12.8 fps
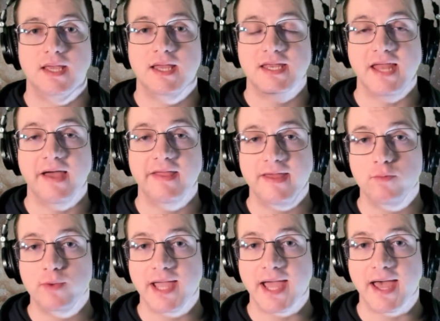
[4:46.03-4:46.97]
Now that
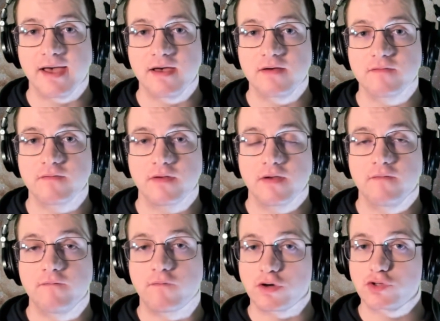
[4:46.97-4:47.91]
we have
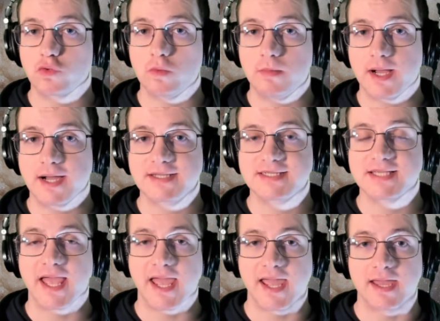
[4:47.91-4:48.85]
VirtualBox
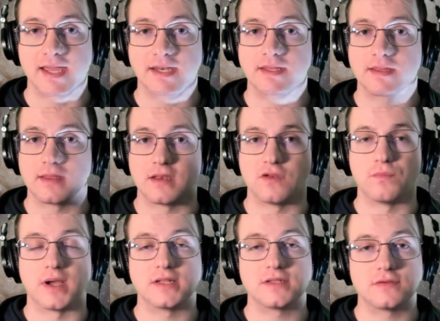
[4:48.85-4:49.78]
and an
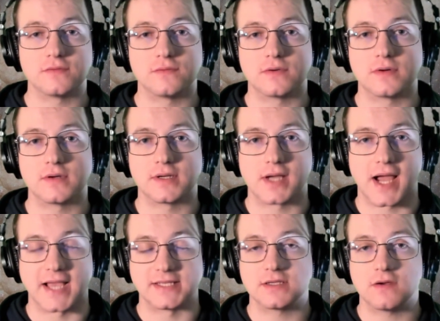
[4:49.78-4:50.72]
Ubuntu
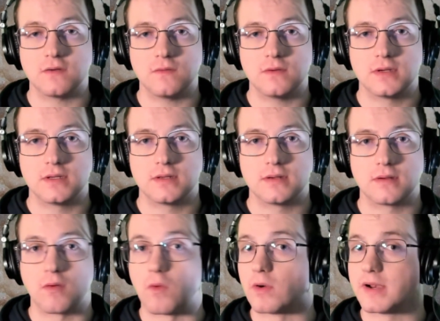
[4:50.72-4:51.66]
ISO
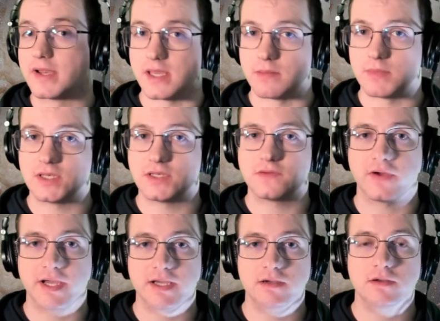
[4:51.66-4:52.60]
or image
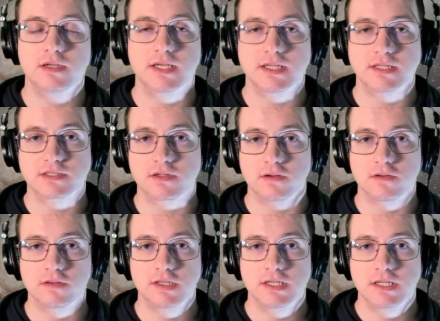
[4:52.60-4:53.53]
file
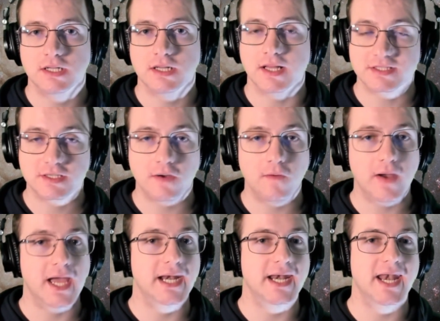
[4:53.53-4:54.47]
installed, let's go
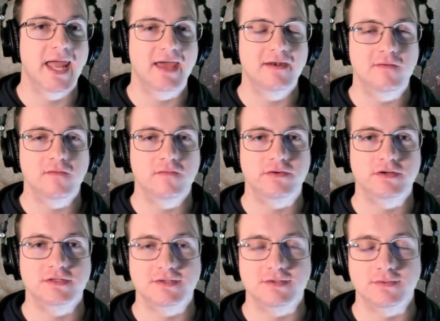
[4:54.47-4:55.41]
ahead and head over
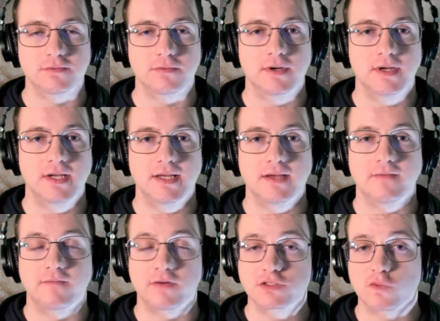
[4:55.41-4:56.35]
to
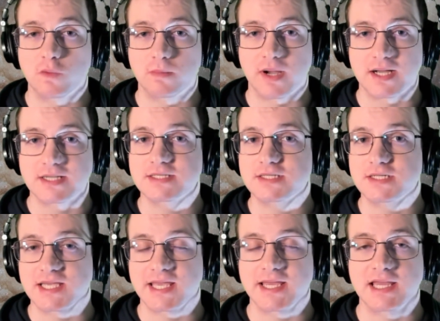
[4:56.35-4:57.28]
VirtualBox to
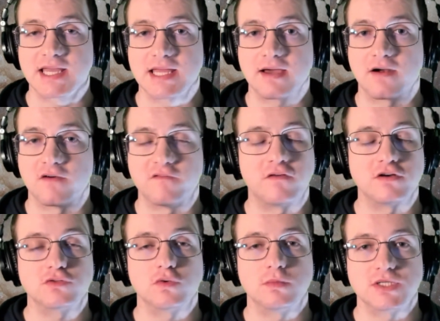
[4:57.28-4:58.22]
get our
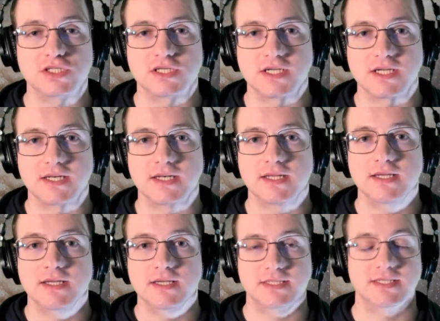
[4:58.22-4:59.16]
virtual machine
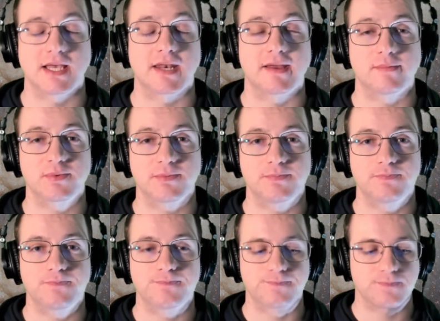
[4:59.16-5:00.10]
set up.
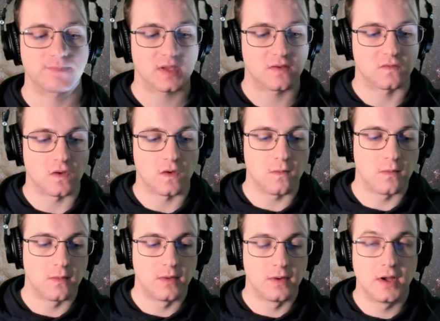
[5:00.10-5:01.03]
So
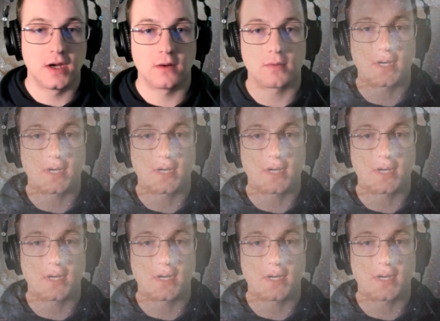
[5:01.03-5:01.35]
We're